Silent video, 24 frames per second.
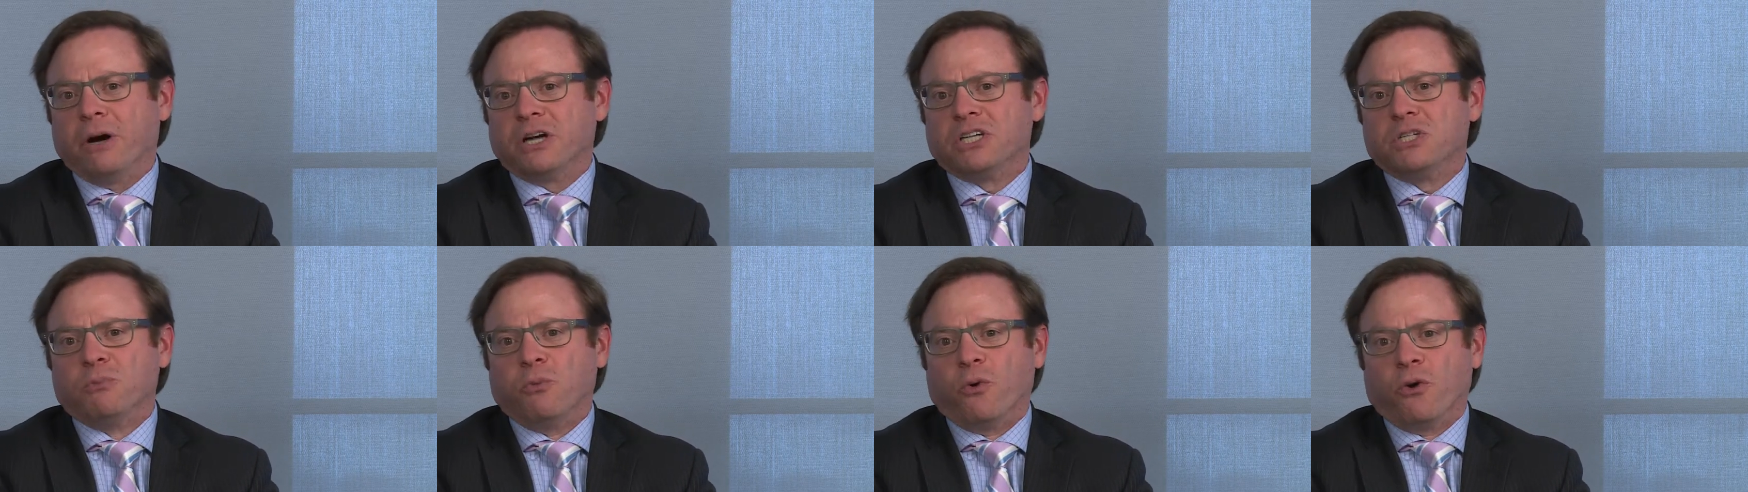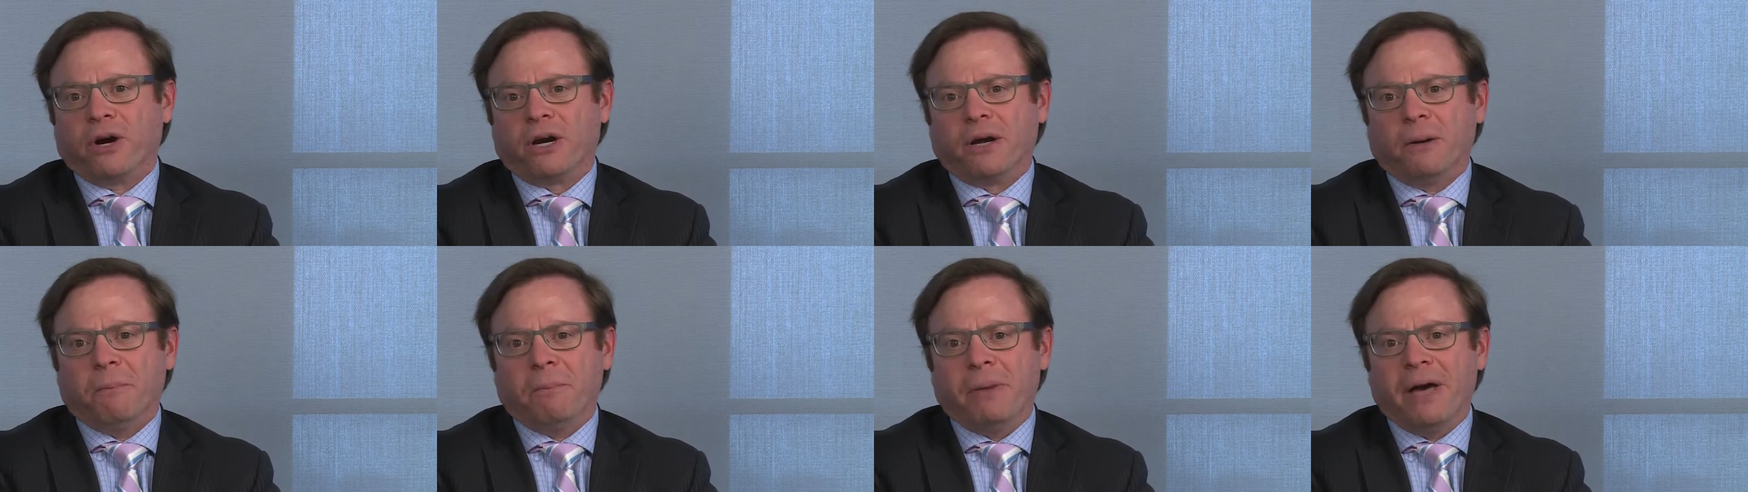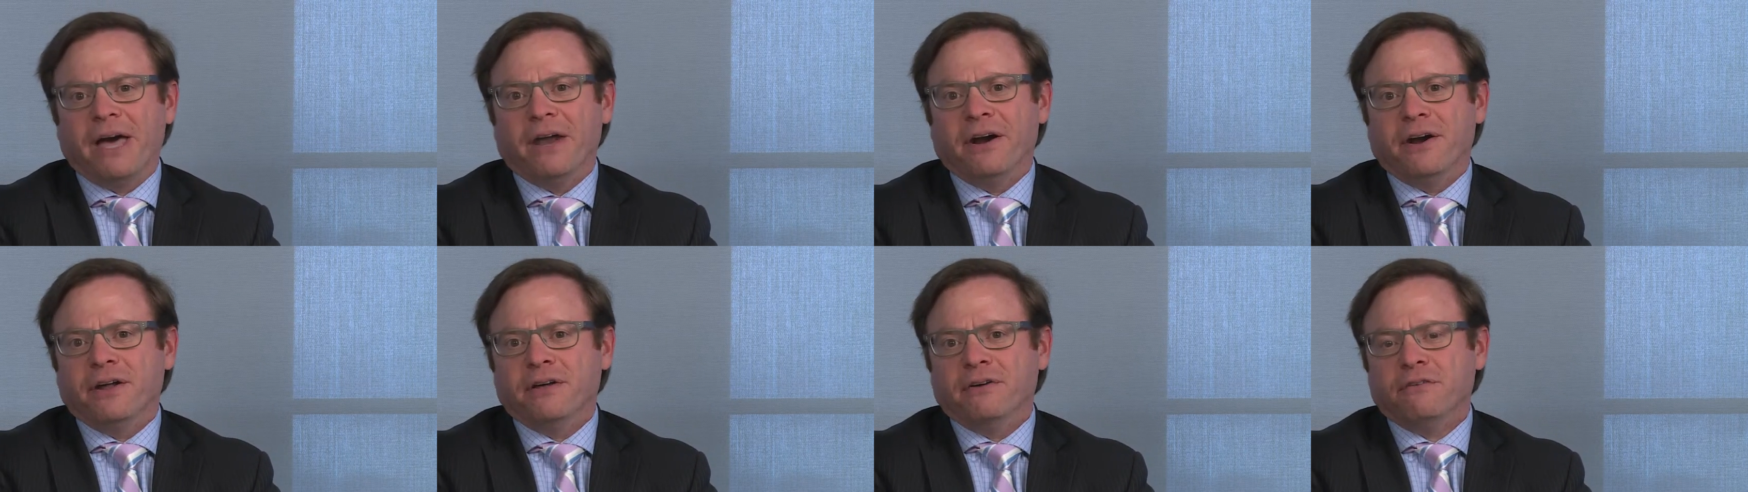much more
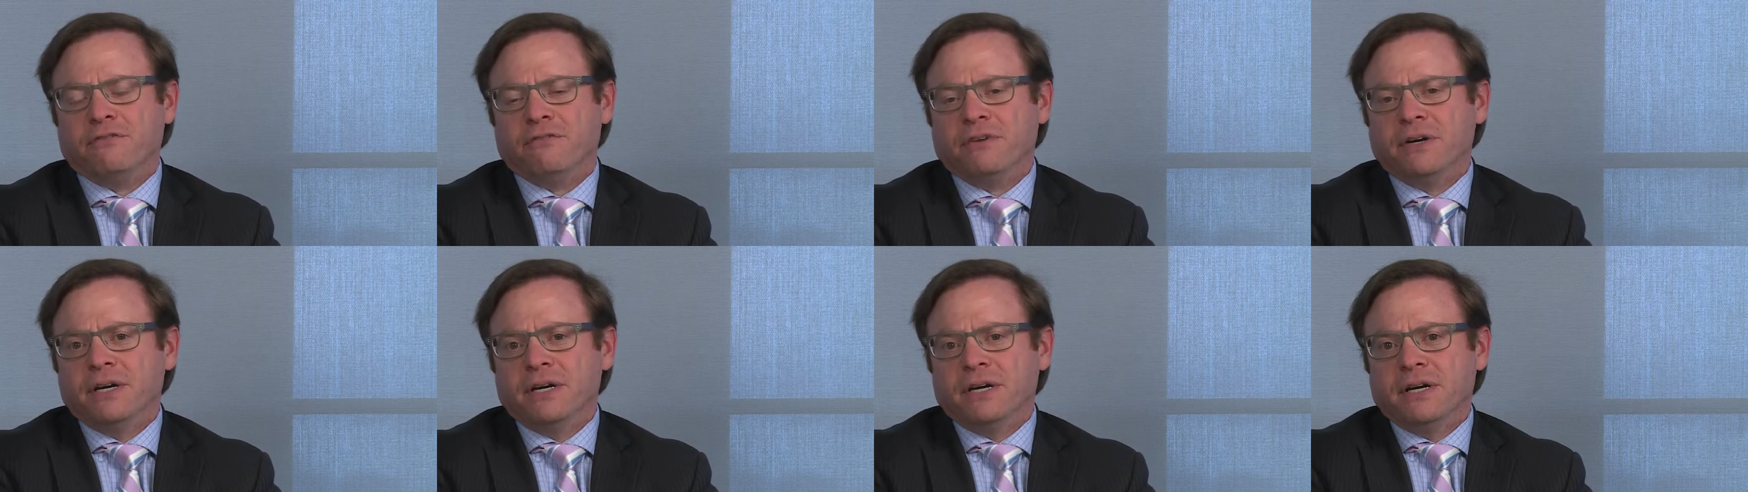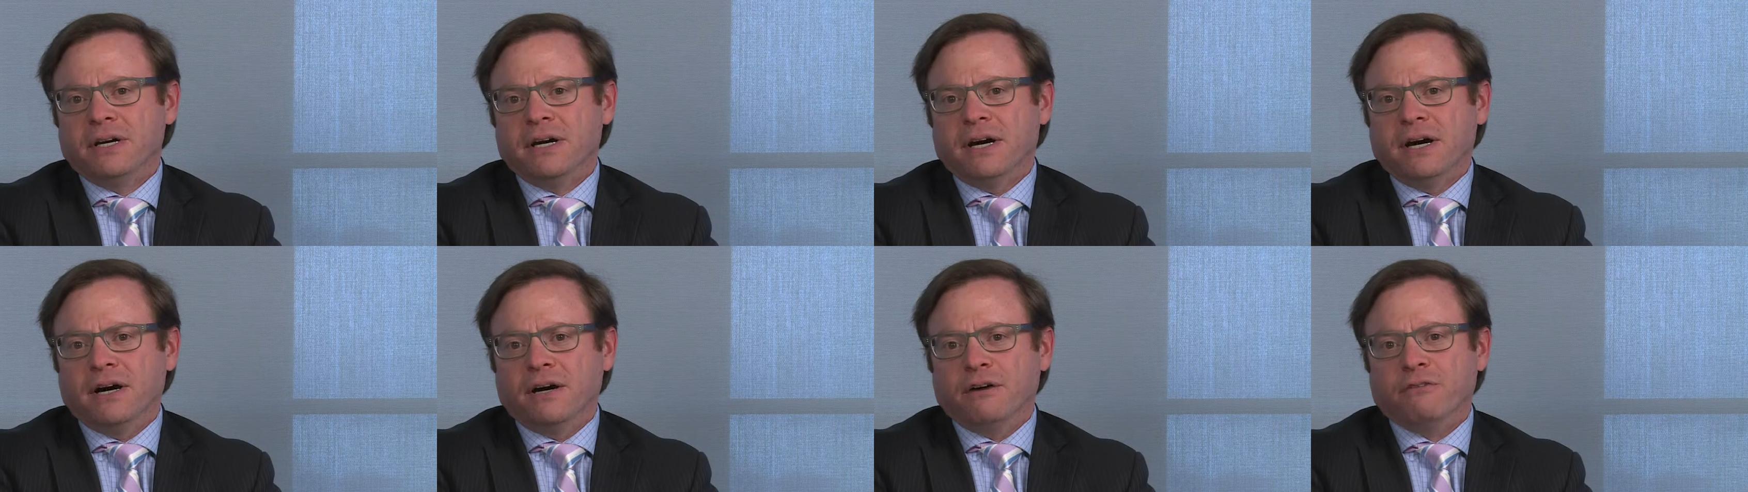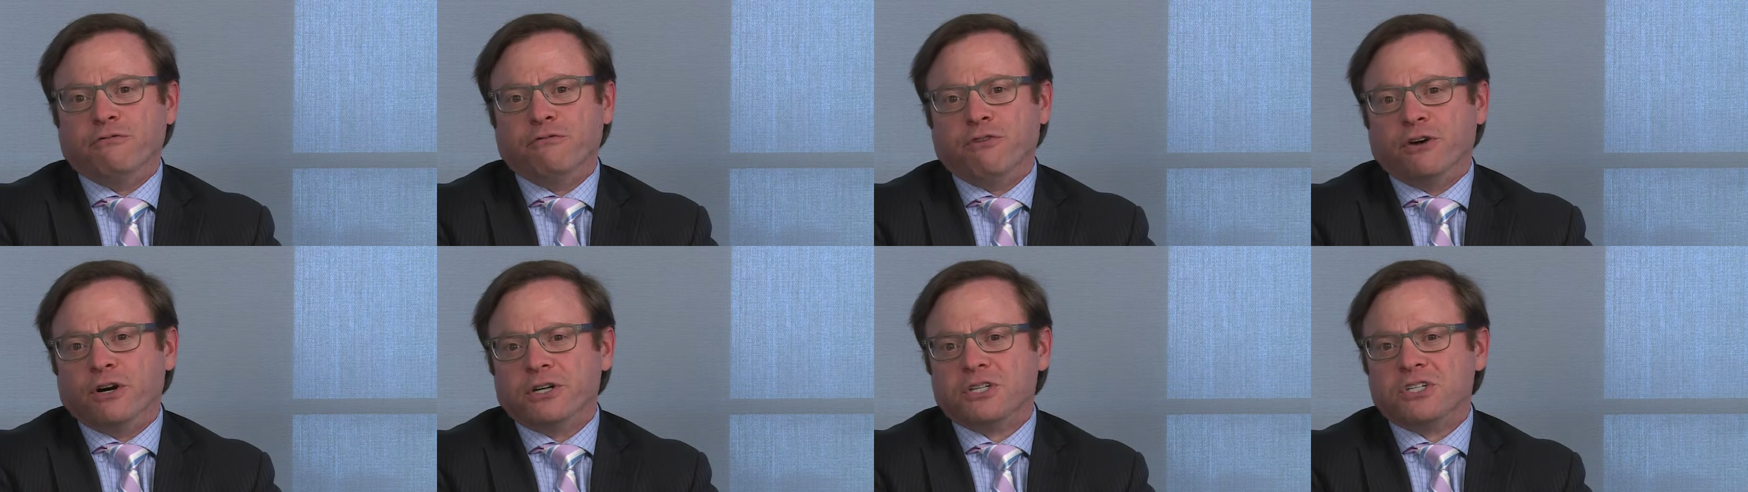competitive uh,
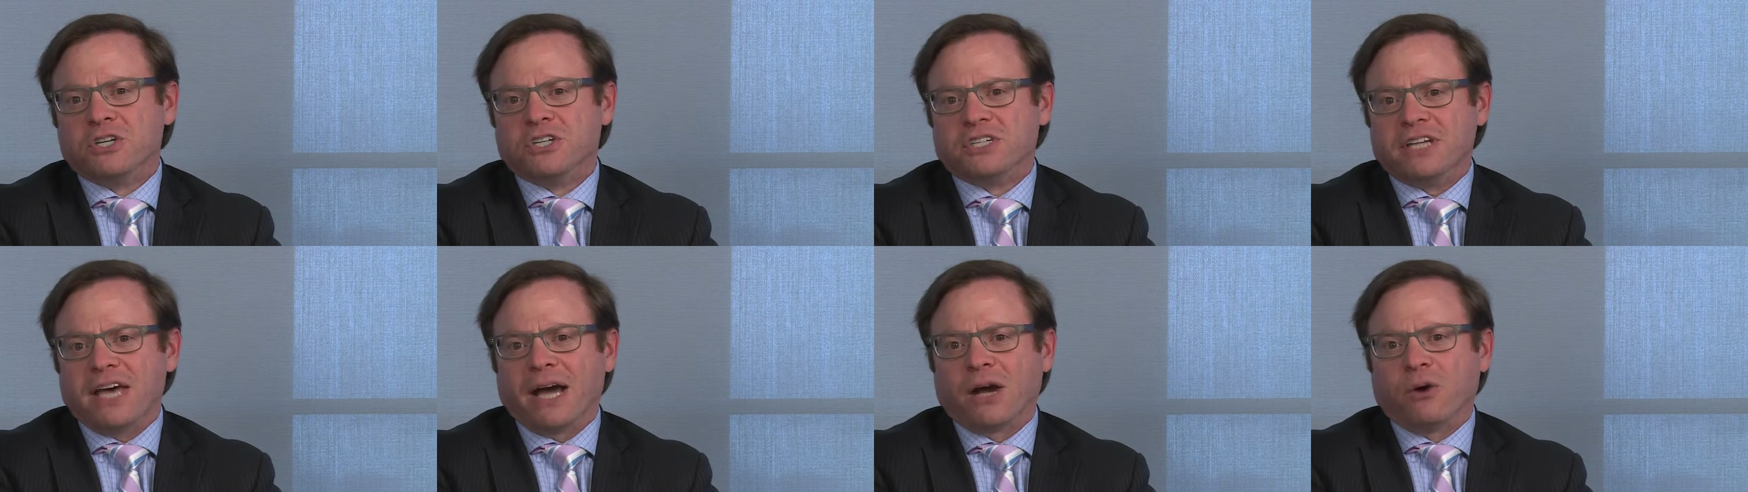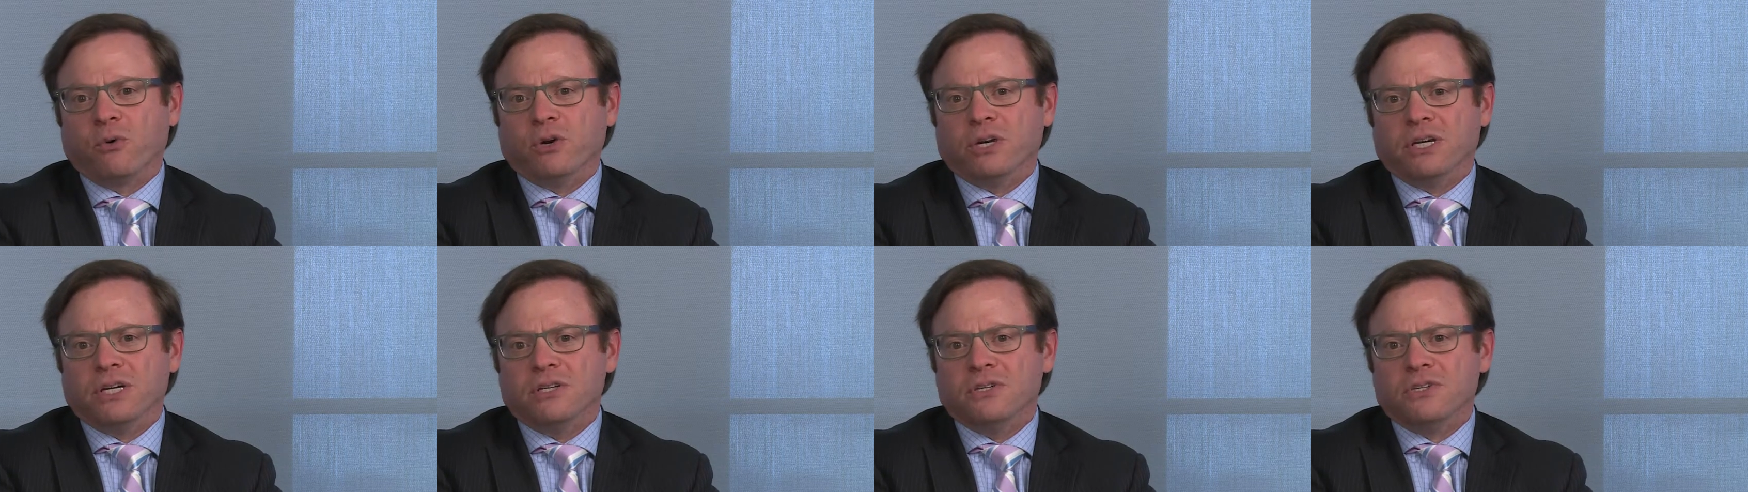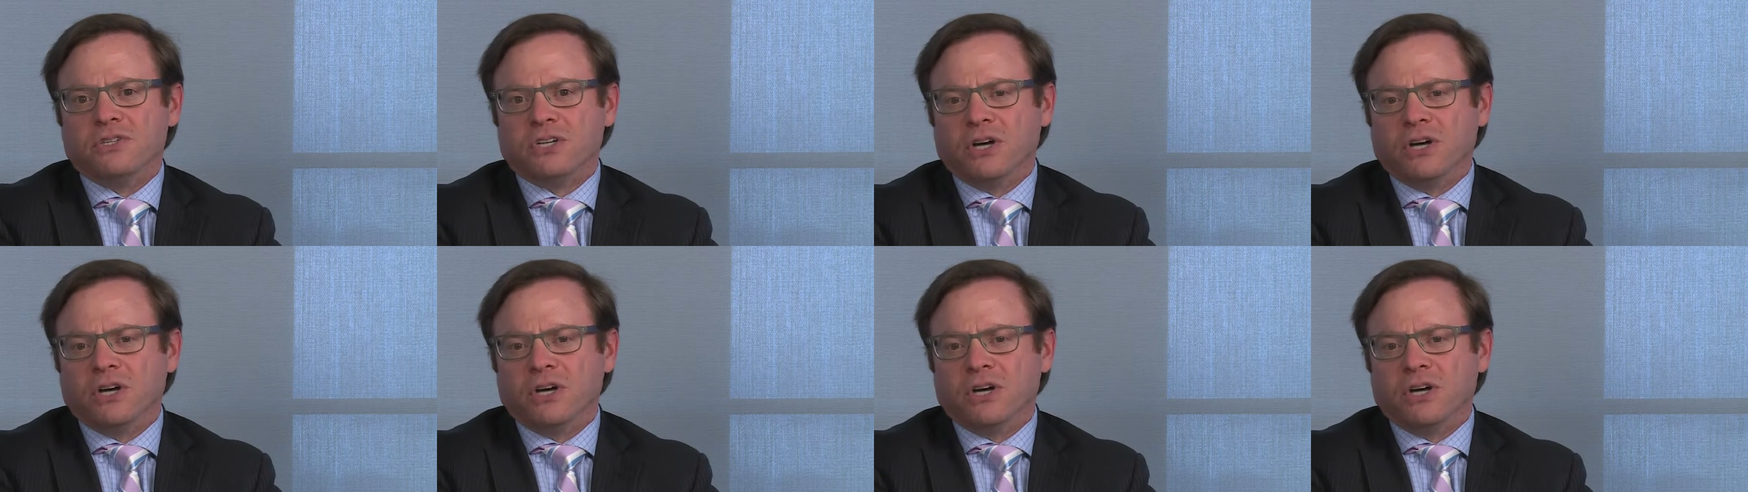versus equities.